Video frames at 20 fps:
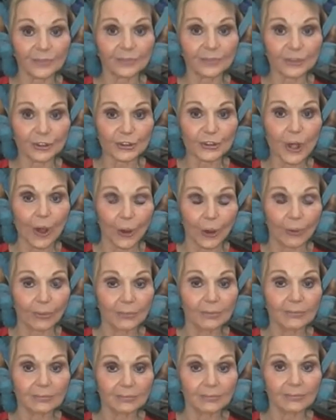show
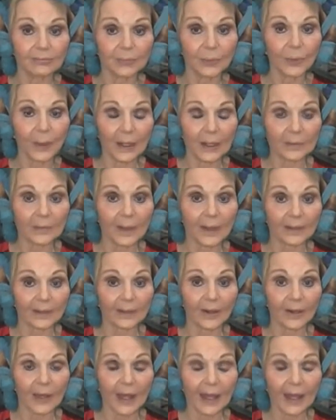quite a bit,
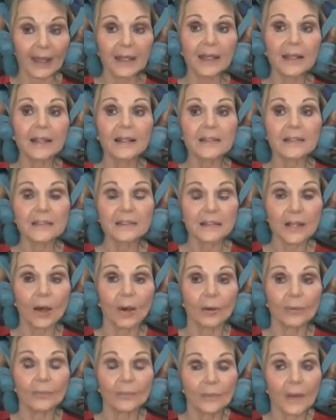okay?
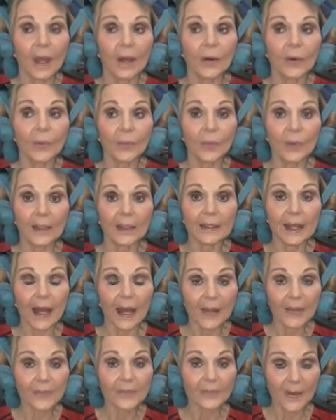So what
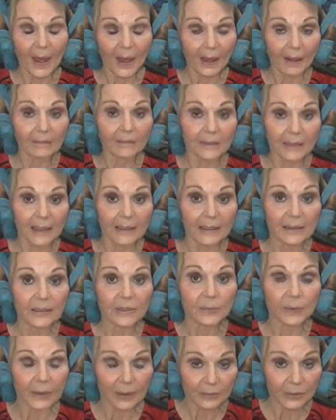I found
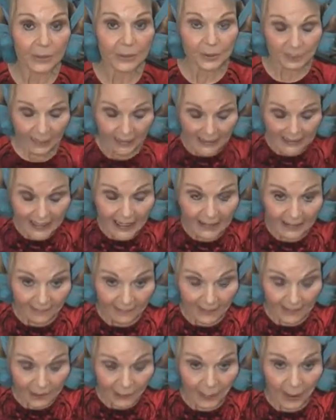is when I'm doing my setting,
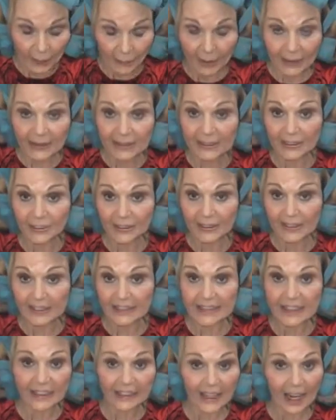that's why I wanted you to
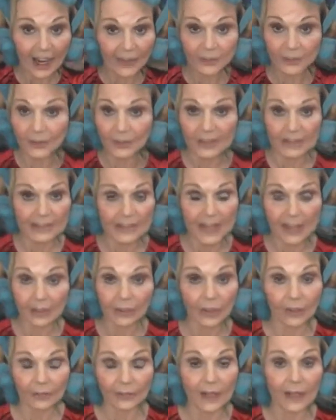see it after it's set
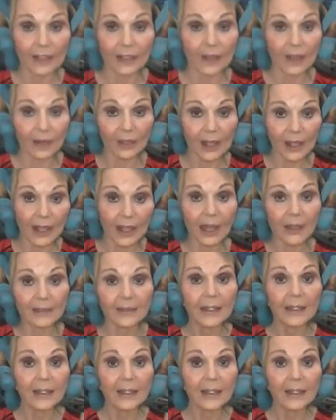already, okay?